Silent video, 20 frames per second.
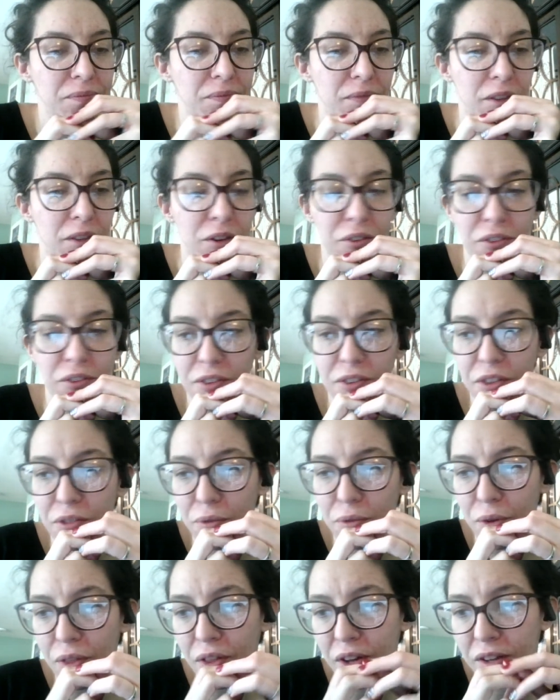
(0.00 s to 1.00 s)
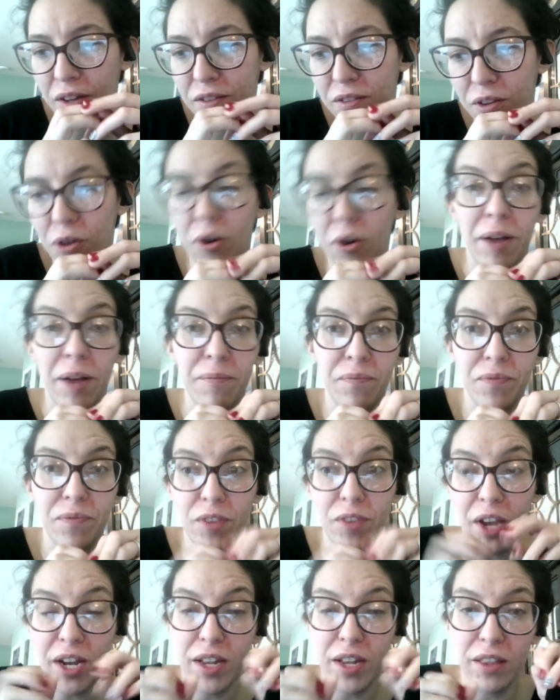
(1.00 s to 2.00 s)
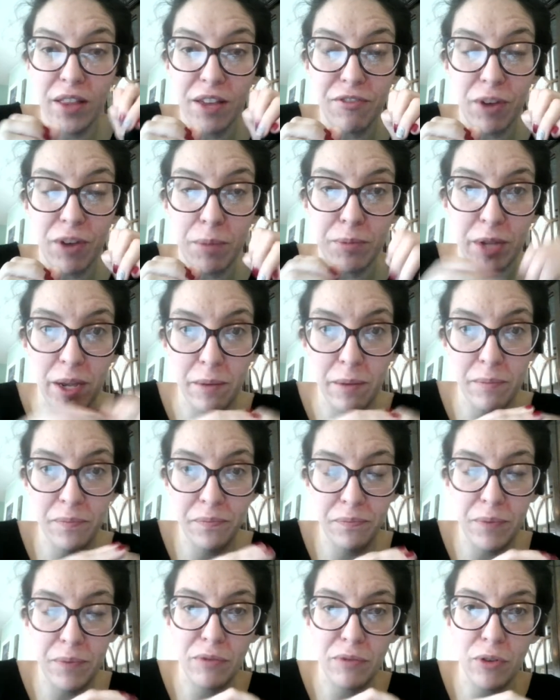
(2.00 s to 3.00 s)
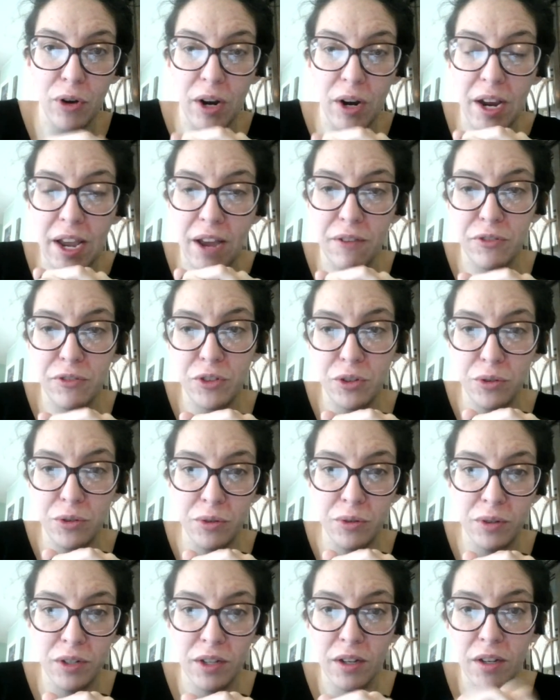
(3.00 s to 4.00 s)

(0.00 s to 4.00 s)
There's the 3 things. Okay, tiny life update before I have to